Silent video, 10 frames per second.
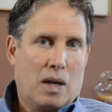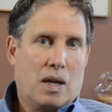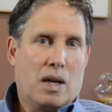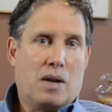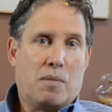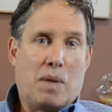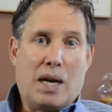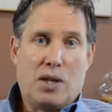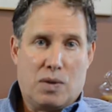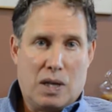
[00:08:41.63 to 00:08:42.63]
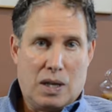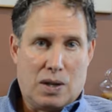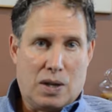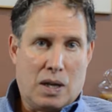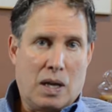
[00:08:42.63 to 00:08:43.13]
In my
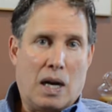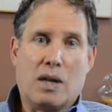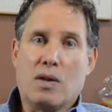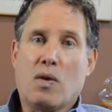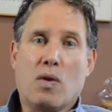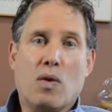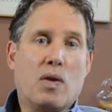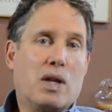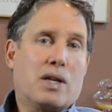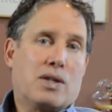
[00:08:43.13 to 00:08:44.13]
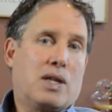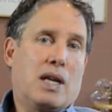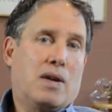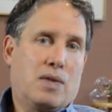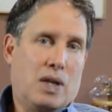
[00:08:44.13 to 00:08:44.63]
tradition, on the holiest day
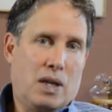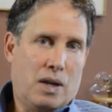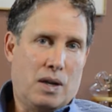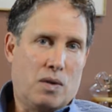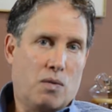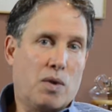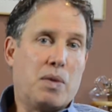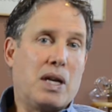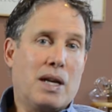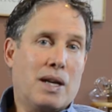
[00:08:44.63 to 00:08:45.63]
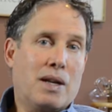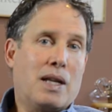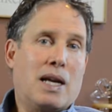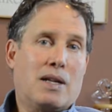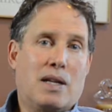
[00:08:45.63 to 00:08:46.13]
of the year, we begin
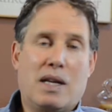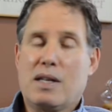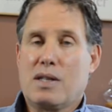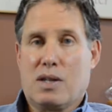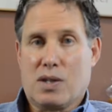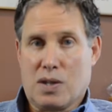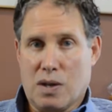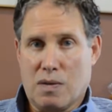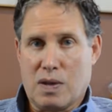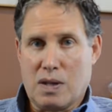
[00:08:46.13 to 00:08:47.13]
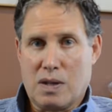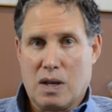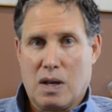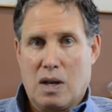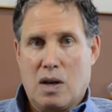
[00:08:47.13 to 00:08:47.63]
that day's service
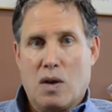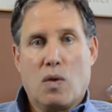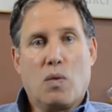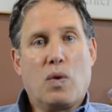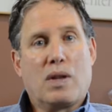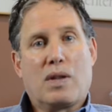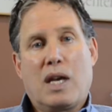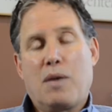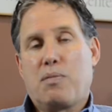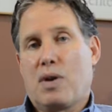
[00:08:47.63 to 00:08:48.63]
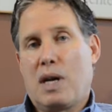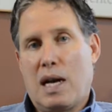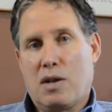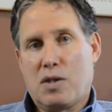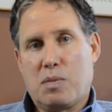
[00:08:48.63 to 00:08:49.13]
with a
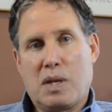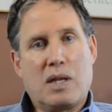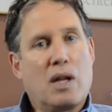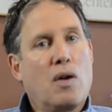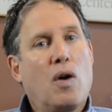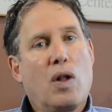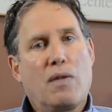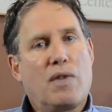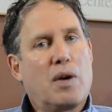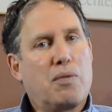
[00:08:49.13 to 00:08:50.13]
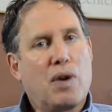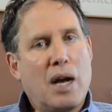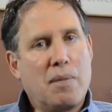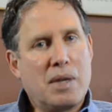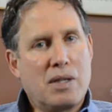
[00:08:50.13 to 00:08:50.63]
pronouncement that all of our
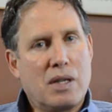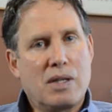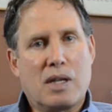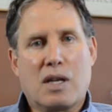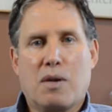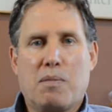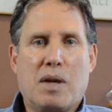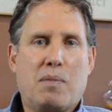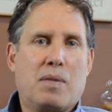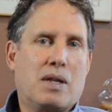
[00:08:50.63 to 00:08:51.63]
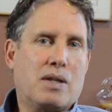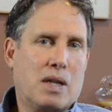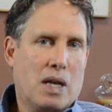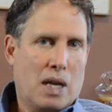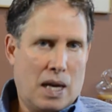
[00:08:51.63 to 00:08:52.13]
promises and commitments
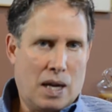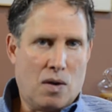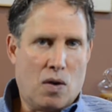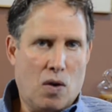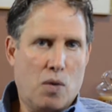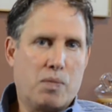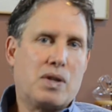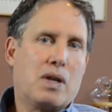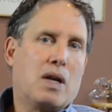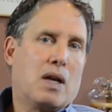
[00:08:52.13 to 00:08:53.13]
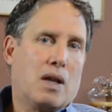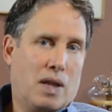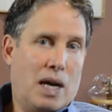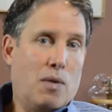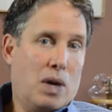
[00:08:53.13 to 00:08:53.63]
and hopes
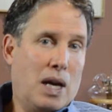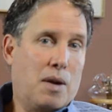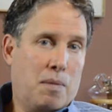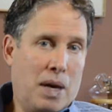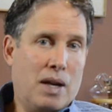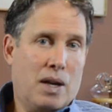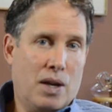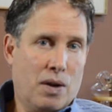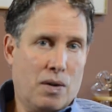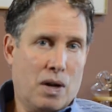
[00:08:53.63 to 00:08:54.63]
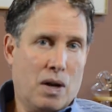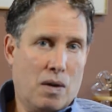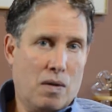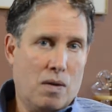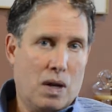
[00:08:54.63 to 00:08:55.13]
that we had made a year
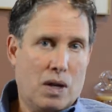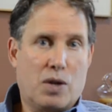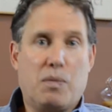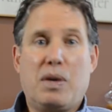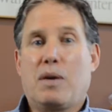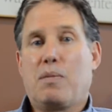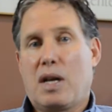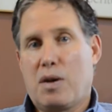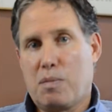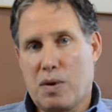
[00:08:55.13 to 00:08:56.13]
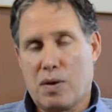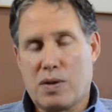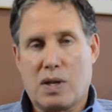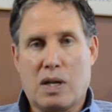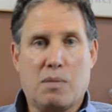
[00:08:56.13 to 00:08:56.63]
ago to be a better
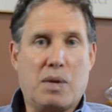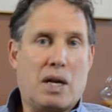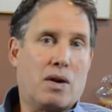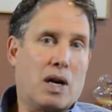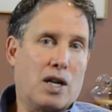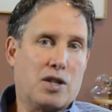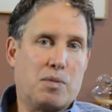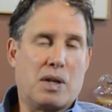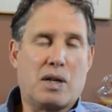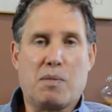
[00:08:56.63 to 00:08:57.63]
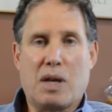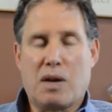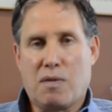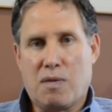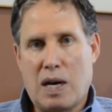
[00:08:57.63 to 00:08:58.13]
person, a better husband, a
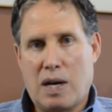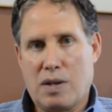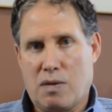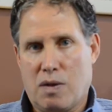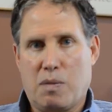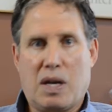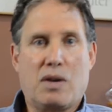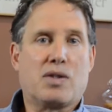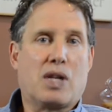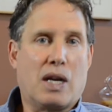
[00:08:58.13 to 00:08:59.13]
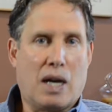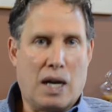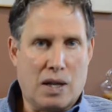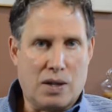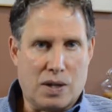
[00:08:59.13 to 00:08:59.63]
better father, a better
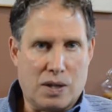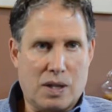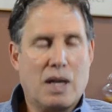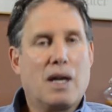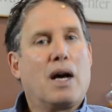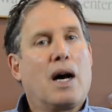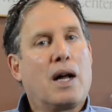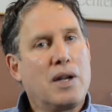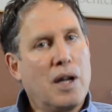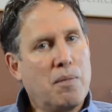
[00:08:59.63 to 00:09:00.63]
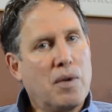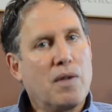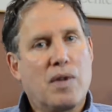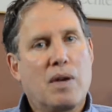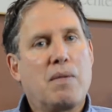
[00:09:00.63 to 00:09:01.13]
psychologist, a number
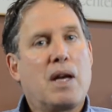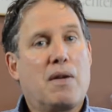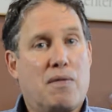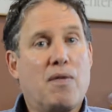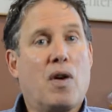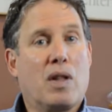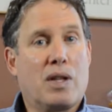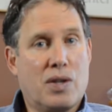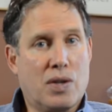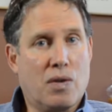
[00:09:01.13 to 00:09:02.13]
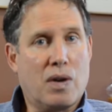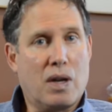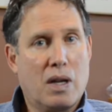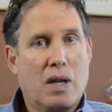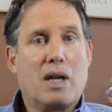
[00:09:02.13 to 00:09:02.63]
of them have fallen short.
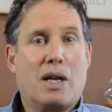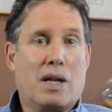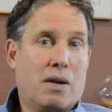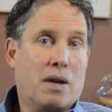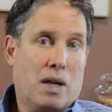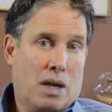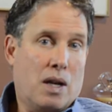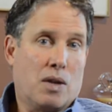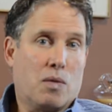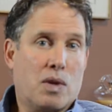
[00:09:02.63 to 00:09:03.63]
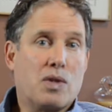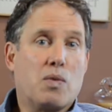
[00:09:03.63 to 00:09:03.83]
In other words,